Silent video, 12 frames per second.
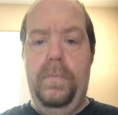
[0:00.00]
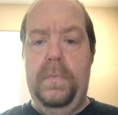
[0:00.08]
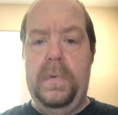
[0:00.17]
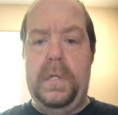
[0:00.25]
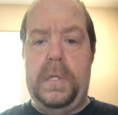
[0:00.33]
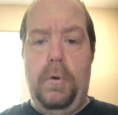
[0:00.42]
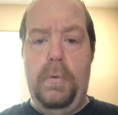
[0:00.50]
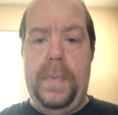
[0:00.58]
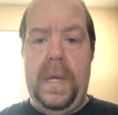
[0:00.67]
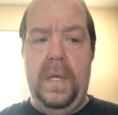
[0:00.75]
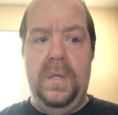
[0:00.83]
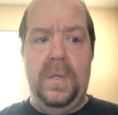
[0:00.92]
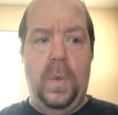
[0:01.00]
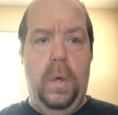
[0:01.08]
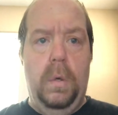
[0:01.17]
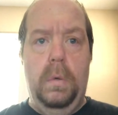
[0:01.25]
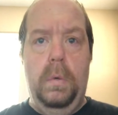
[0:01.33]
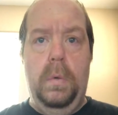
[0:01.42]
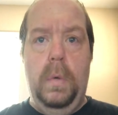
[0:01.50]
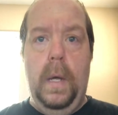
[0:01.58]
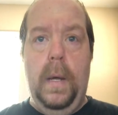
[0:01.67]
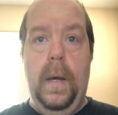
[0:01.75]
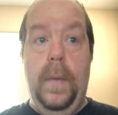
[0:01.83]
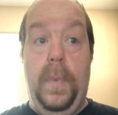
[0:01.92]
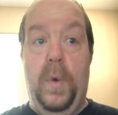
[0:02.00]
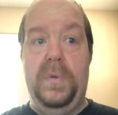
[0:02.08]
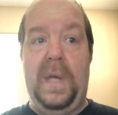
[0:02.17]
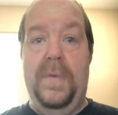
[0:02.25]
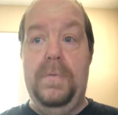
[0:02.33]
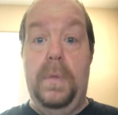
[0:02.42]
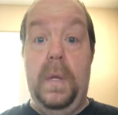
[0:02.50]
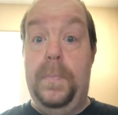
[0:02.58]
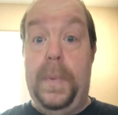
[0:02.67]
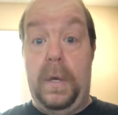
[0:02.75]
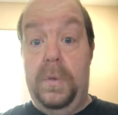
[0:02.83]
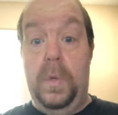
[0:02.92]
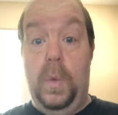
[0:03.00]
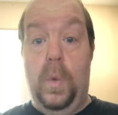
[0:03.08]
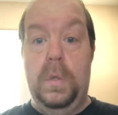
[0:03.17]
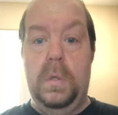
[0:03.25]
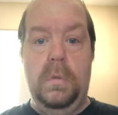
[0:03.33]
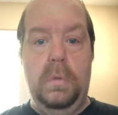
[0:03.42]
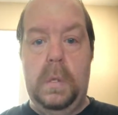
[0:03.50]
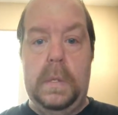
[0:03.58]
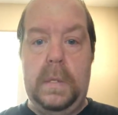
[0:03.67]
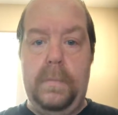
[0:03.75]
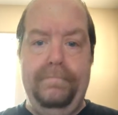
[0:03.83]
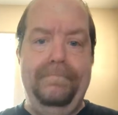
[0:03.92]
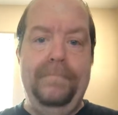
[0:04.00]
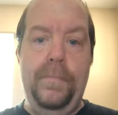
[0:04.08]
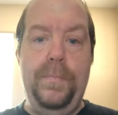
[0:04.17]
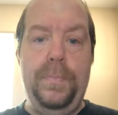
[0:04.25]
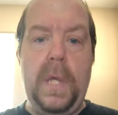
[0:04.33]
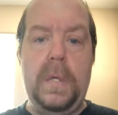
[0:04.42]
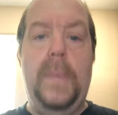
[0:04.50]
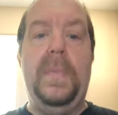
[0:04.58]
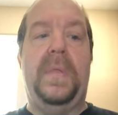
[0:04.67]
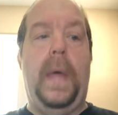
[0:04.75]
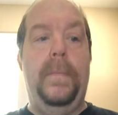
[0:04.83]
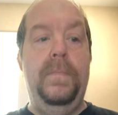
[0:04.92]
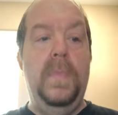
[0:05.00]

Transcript: Shard Beast or a Bone Scavenger that's bigger than yours, or just something like that.